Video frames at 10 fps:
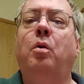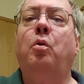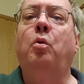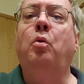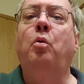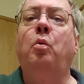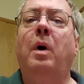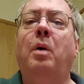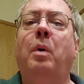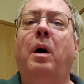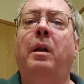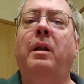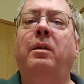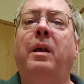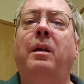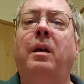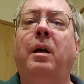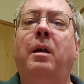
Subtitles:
ooh, I wanna take ya.